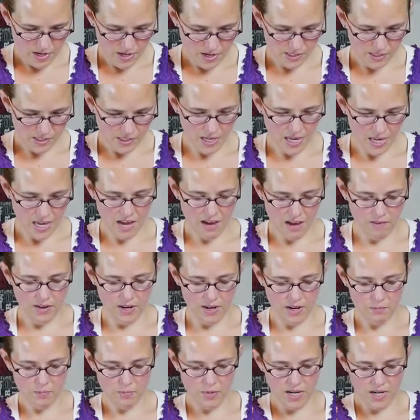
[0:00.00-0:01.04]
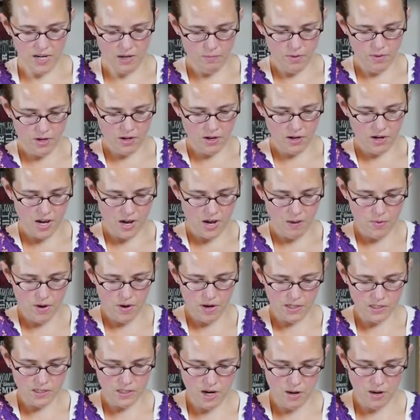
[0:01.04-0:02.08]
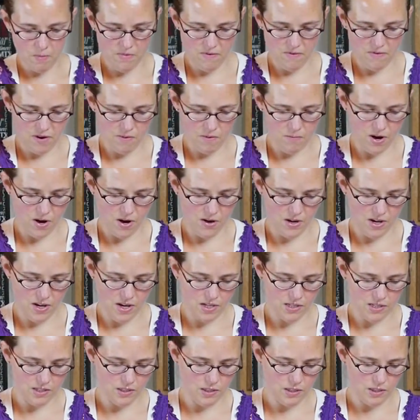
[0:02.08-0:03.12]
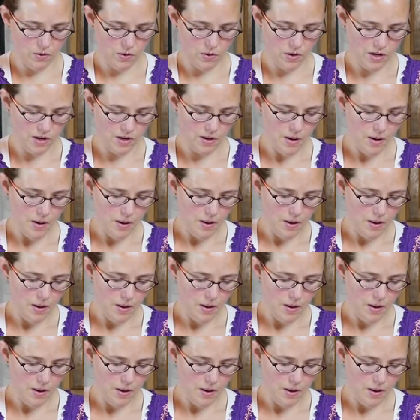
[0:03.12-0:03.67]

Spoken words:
It's like having a peanut butter cup on top of your brownie. It's so good.